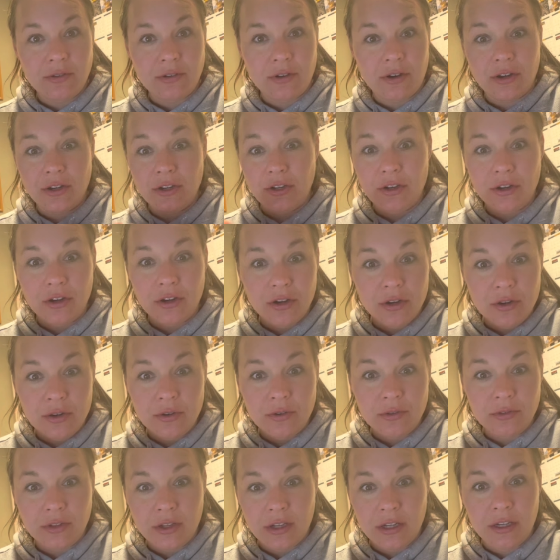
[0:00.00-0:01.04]
on your
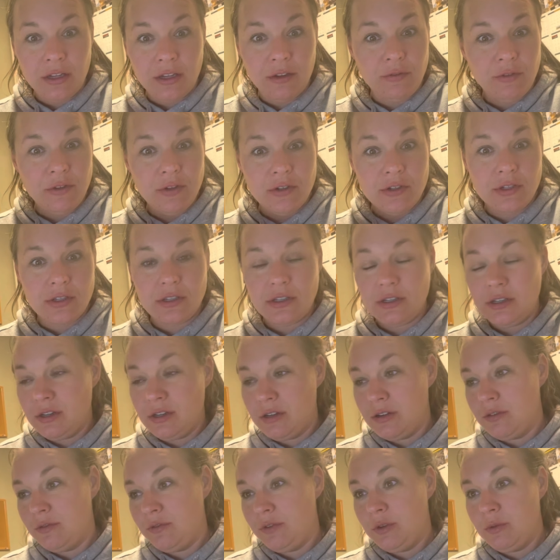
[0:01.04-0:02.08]
own. Like if you just, you
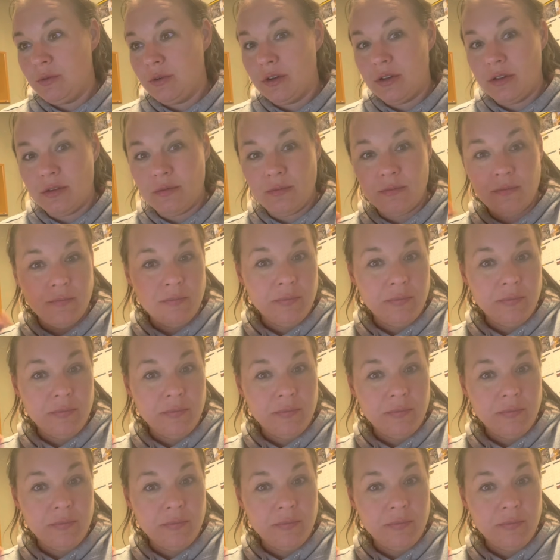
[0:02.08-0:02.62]
know, if you want to